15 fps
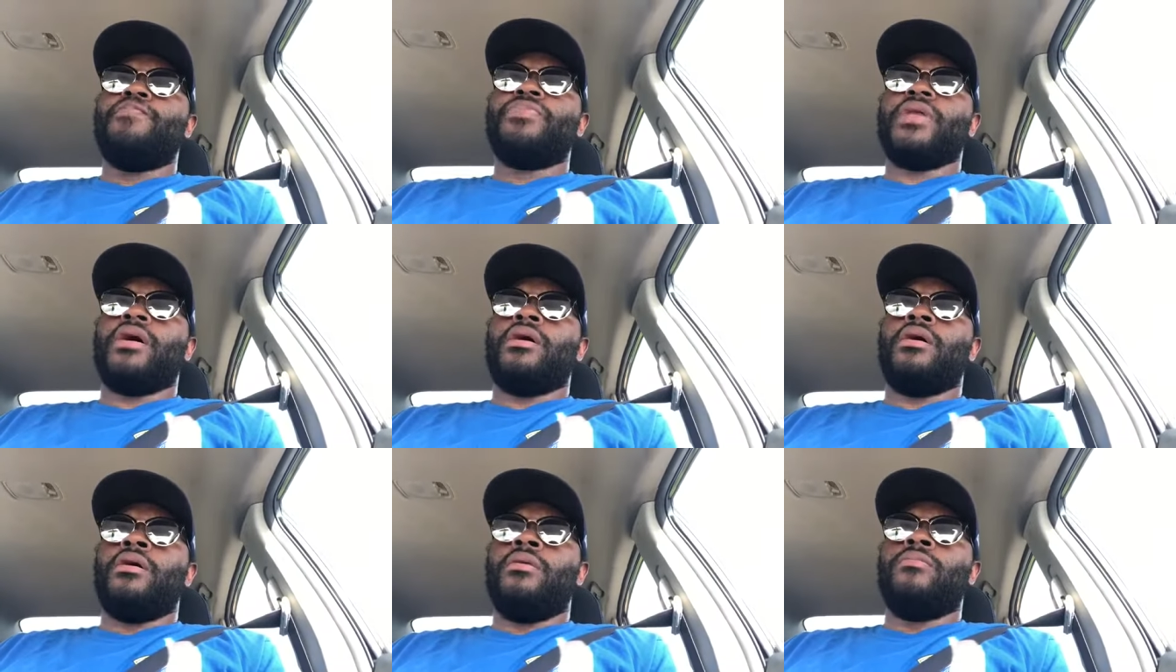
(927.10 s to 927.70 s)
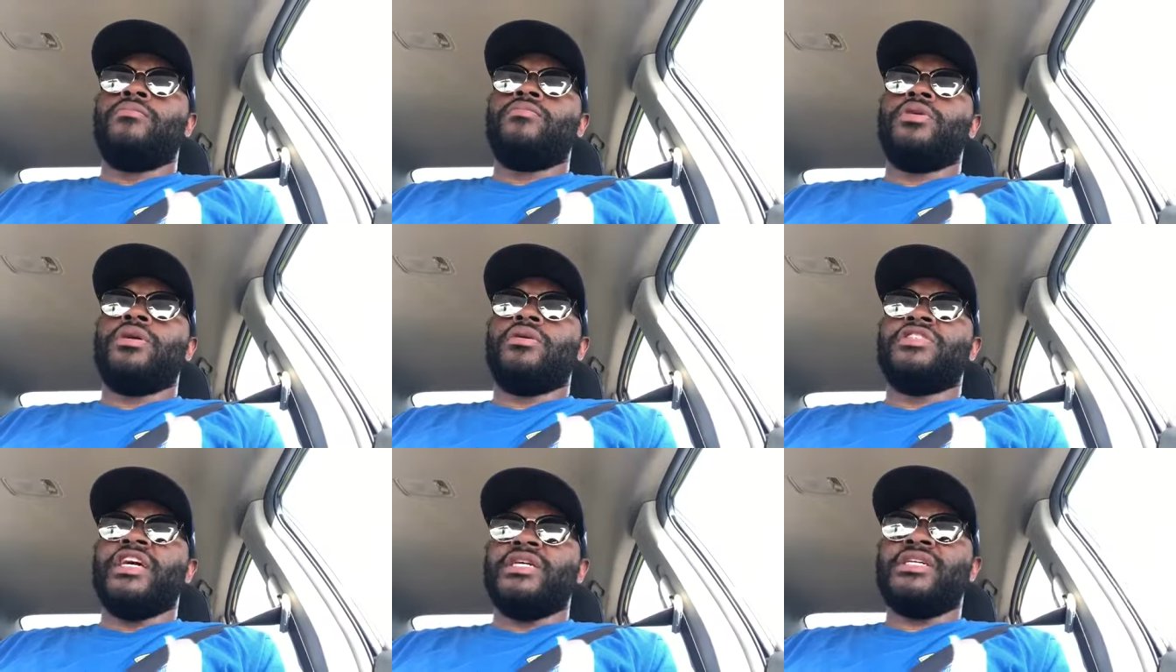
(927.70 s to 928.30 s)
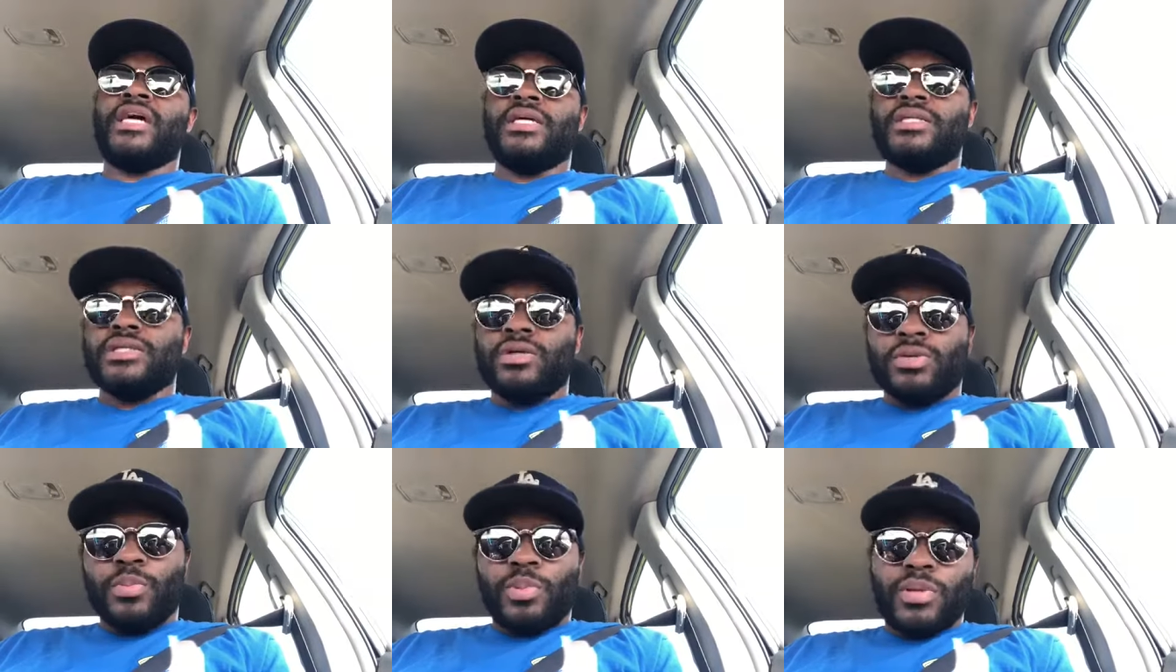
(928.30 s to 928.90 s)
Um, you know, take chances
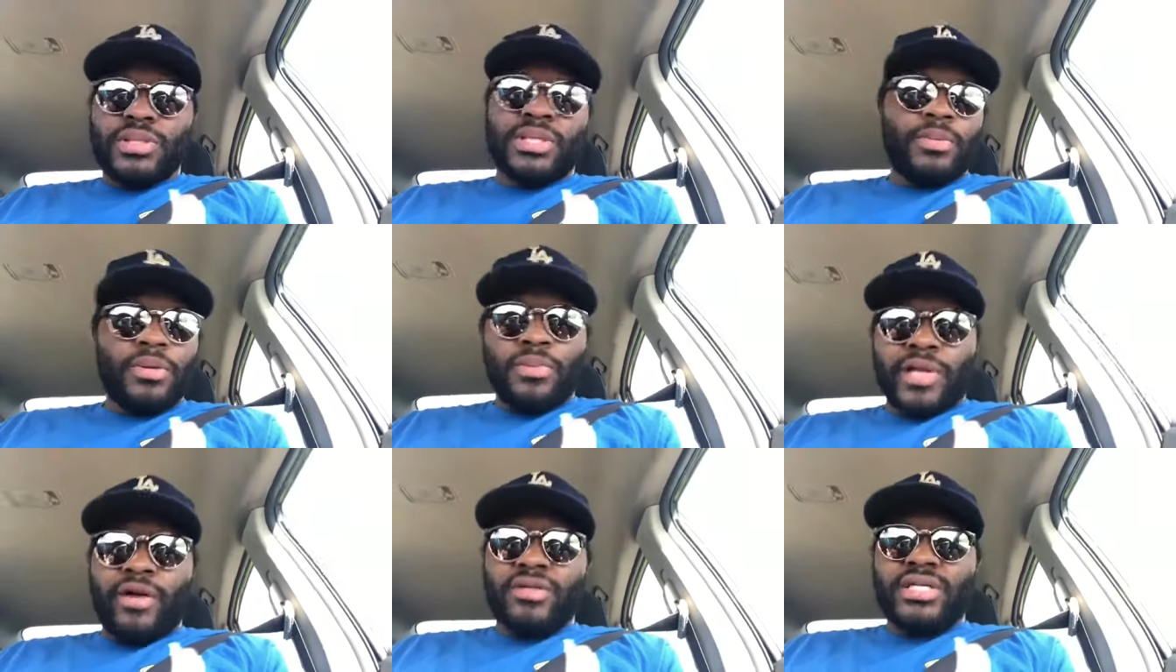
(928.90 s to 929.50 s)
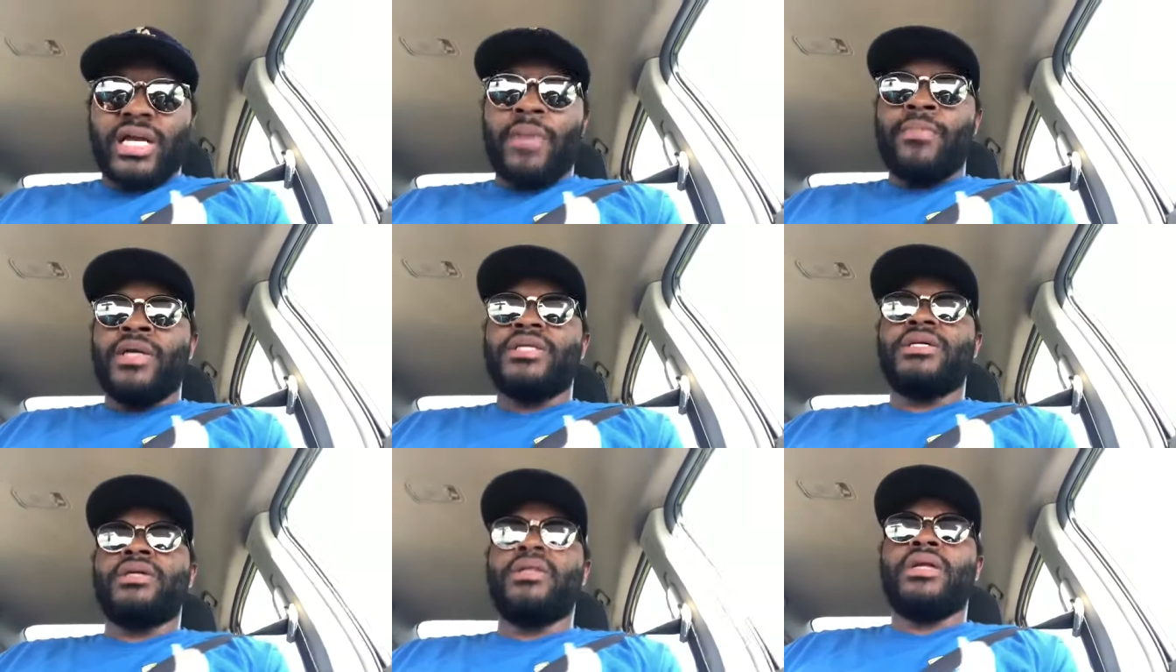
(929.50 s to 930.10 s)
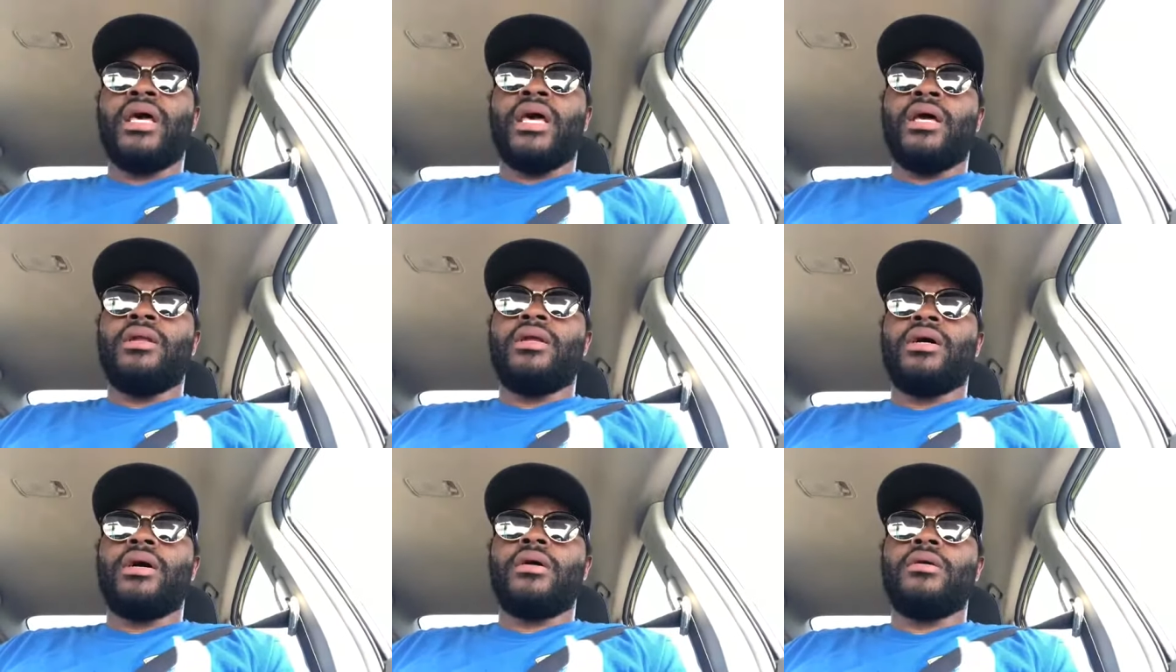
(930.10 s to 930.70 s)
on the, some of the players that I mentioned, and
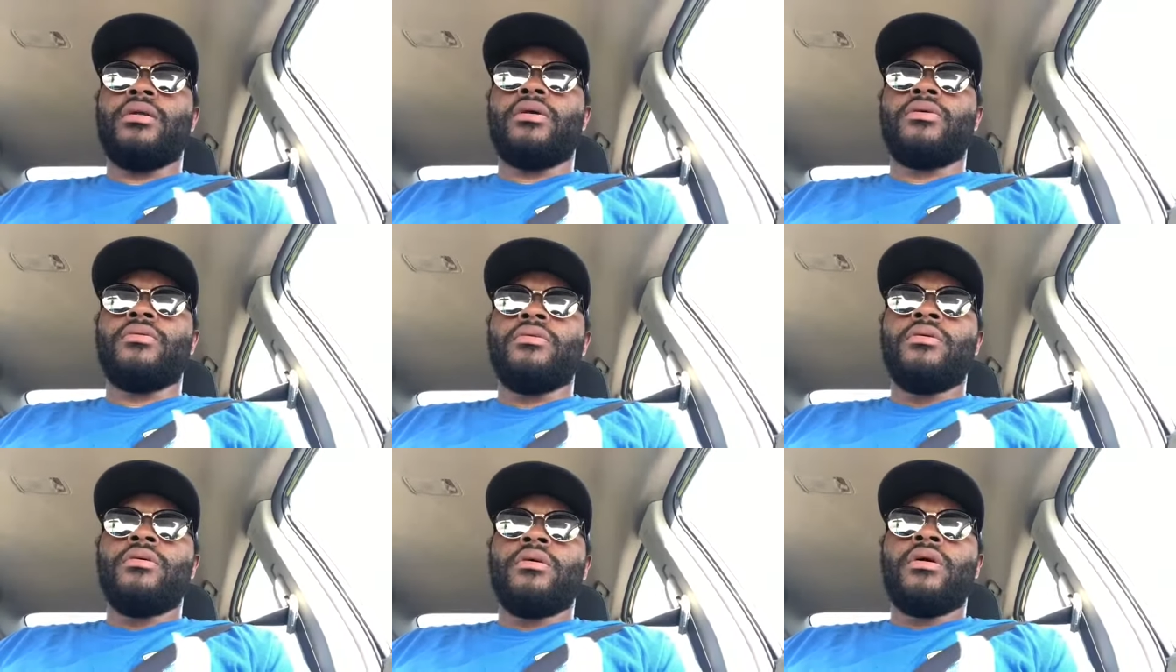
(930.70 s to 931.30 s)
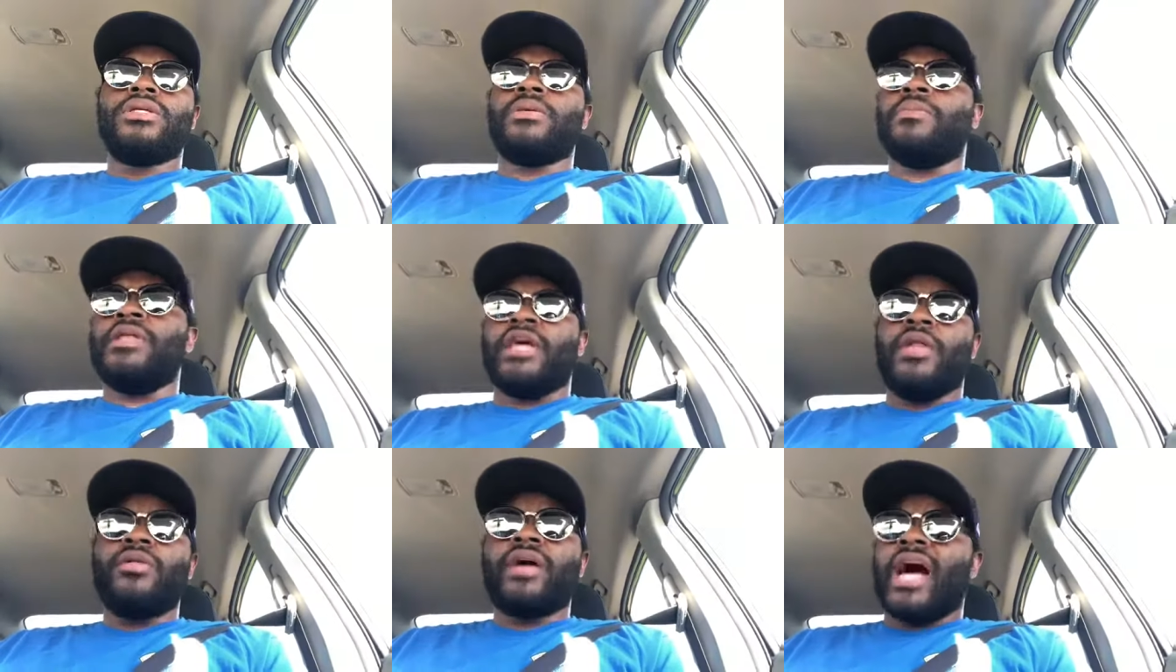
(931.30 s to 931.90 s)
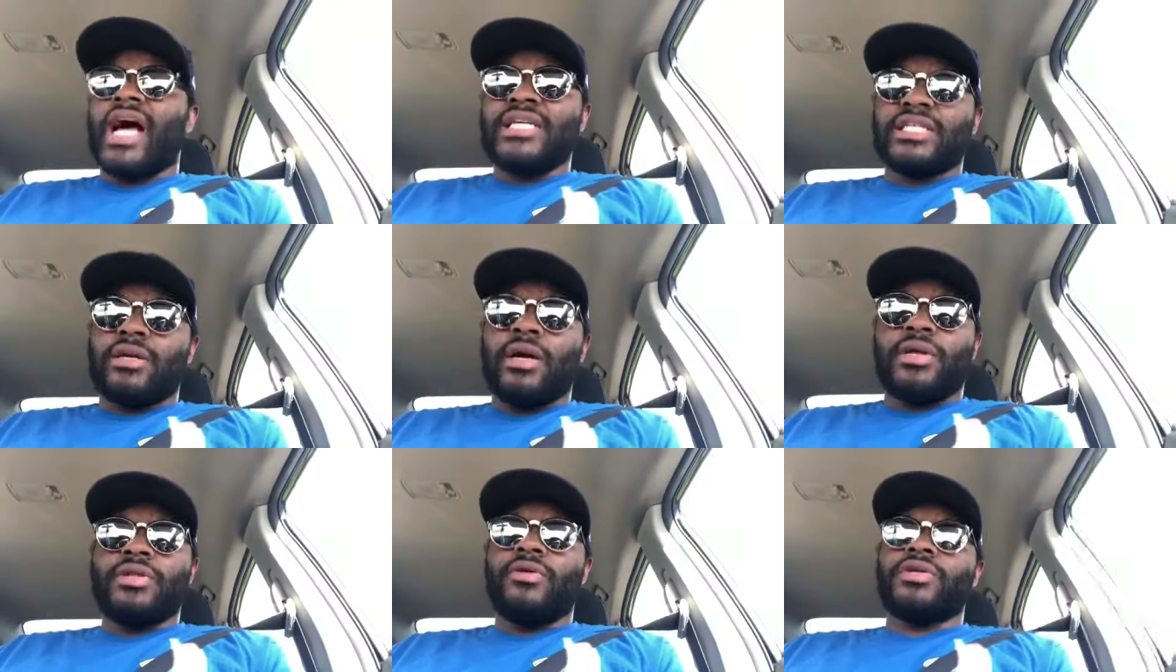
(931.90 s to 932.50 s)
uh, you know, some of the other guys that are
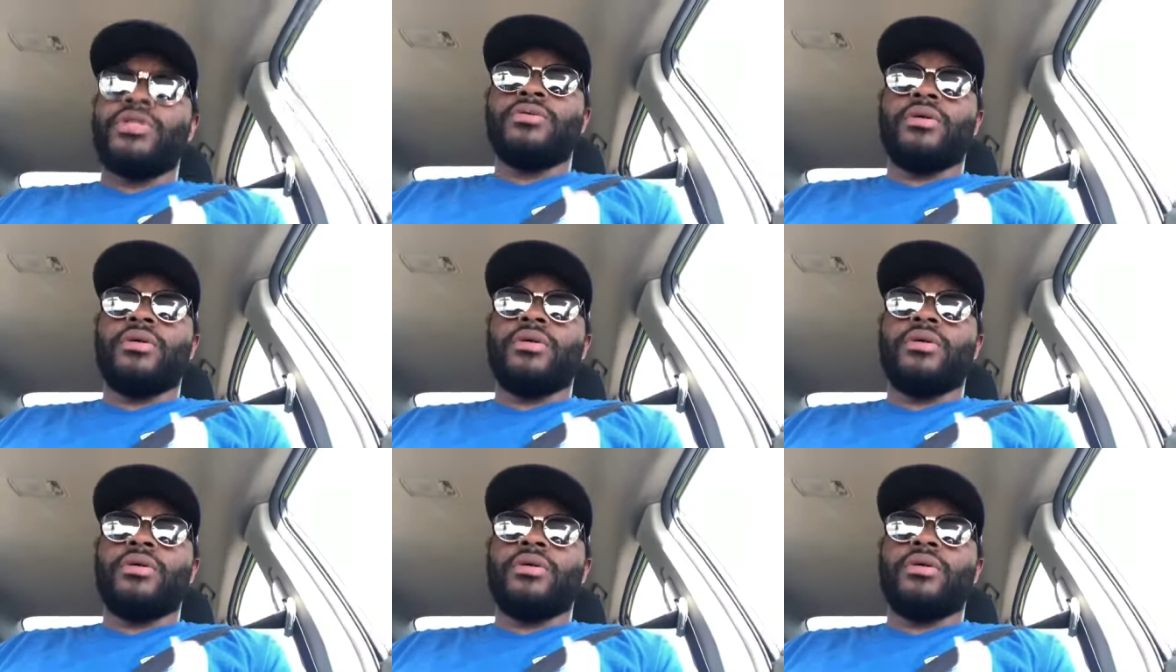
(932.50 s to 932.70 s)
out there too.